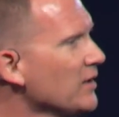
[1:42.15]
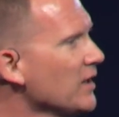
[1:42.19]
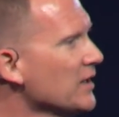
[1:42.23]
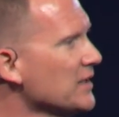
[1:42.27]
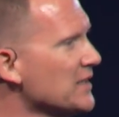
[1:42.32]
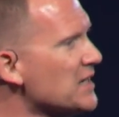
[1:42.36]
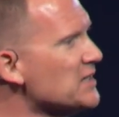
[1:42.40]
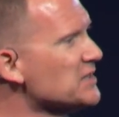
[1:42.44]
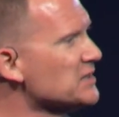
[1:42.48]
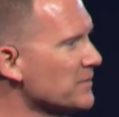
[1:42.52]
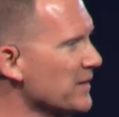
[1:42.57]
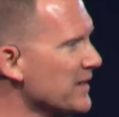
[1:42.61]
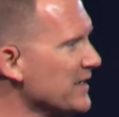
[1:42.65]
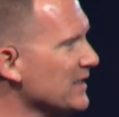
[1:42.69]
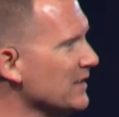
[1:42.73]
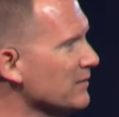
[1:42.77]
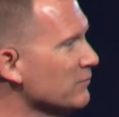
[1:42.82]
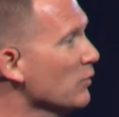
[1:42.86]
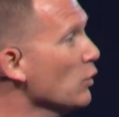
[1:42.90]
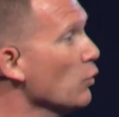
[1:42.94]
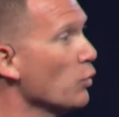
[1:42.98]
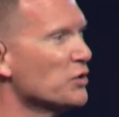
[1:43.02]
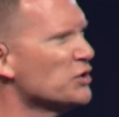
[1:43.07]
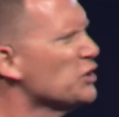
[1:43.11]
Yes,
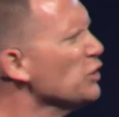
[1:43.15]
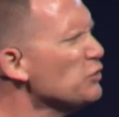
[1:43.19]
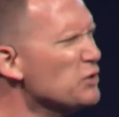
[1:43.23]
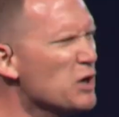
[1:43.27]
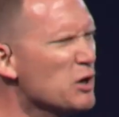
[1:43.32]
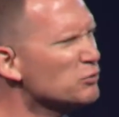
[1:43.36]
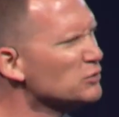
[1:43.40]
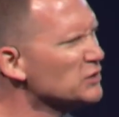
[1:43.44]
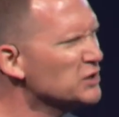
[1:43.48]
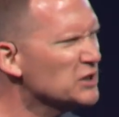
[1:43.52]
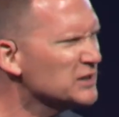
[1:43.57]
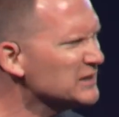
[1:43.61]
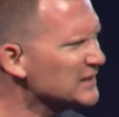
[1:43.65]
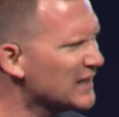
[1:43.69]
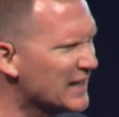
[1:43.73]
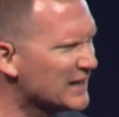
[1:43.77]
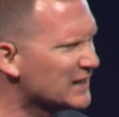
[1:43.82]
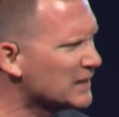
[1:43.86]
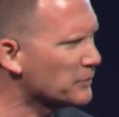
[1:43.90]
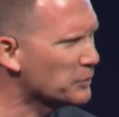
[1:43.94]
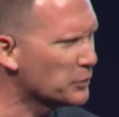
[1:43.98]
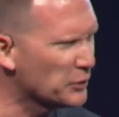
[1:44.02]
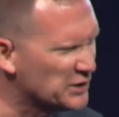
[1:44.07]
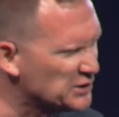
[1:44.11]
ma'am. Well, you don't look
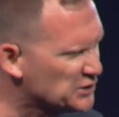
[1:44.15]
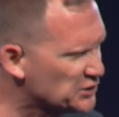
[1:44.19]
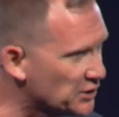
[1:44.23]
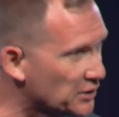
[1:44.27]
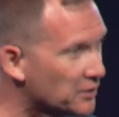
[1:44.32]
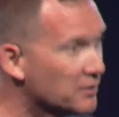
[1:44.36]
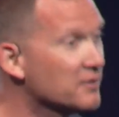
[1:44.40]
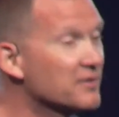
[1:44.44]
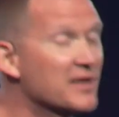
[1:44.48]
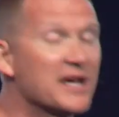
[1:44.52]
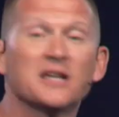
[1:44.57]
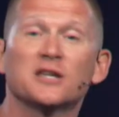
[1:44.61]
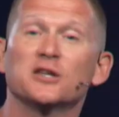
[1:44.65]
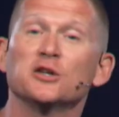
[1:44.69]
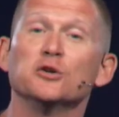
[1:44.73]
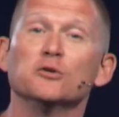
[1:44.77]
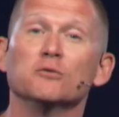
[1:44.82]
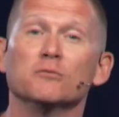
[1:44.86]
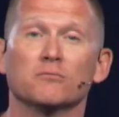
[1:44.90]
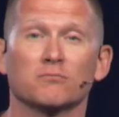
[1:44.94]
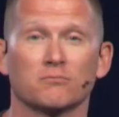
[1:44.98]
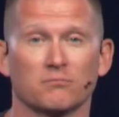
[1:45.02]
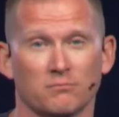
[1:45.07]
like a preacher. Thank you.